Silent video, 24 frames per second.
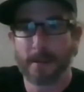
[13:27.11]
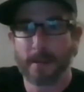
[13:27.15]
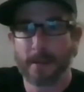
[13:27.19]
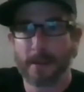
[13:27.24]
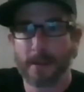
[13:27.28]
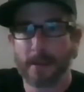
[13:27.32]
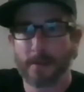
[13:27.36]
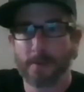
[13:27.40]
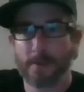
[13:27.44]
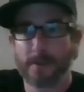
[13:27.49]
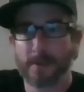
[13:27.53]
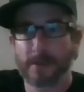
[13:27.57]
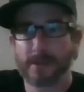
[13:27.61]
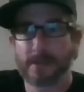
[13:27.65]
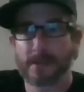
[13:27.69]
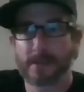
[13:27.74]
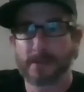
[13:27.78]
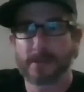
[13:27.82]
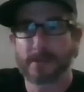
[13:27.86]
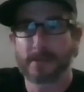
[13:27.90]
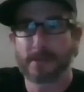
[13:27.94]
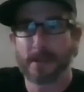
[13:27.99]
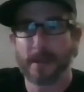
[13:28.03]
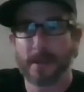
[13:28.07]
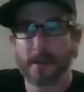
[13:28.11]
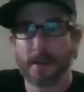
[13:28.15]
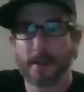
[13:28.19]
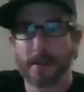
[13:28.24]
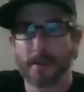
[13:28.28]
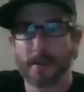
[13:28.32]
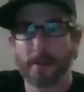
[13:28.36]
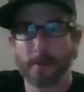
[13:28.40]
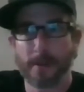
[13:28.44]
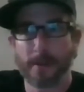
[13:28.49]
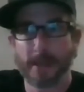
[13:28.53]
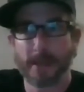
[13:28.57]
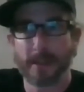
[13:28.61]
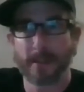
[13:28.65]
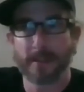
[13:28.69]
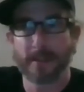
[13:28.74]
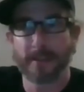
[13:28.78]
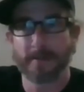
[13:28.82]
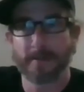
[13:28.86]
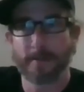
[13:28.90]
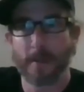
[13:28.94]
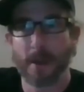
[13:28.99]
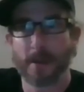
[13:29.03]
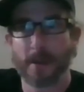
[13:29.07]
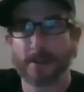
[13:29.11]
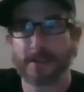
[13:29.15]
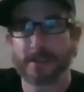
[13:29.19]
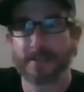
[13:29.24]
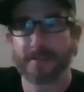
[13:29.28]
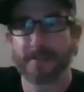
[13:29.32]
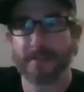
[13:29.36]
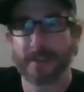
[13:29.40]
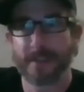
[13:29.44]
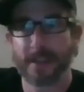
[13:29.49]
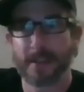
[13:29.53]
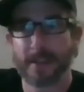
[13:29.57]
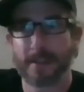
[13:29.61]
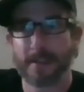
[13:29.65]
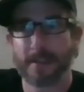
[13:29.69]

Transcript: It was the weekend of March 5th.